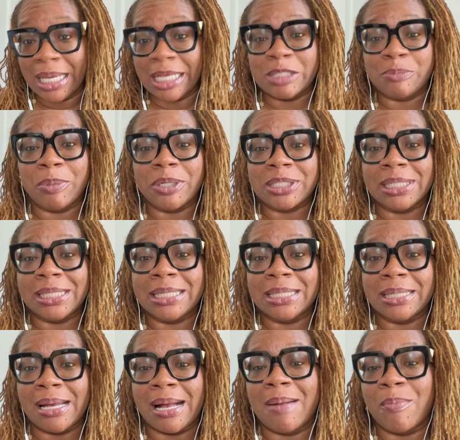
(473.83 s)
especially in
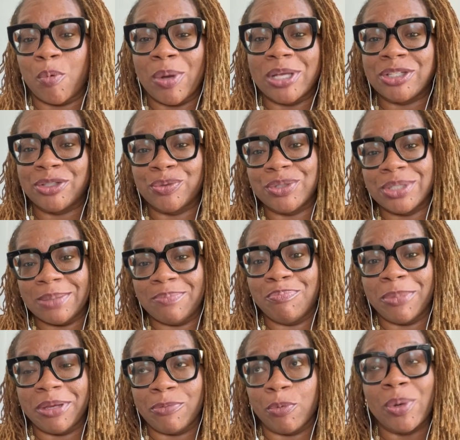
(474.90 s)
the
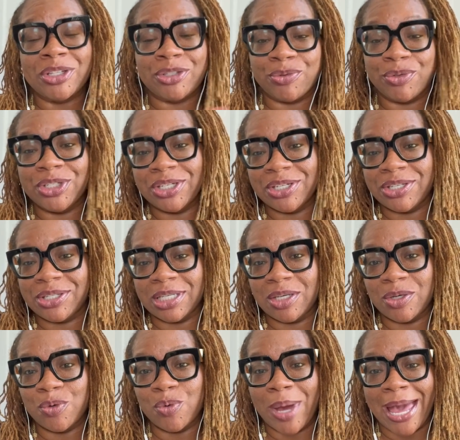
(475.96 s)
Western
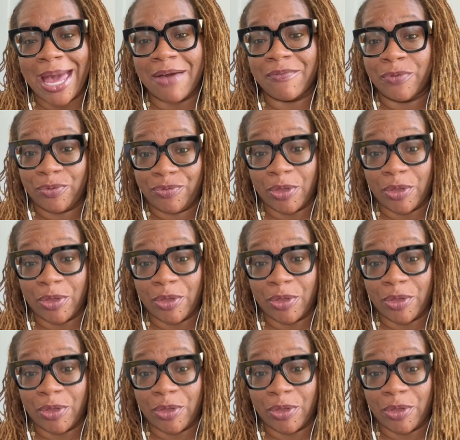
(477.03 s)
Tennessee, who have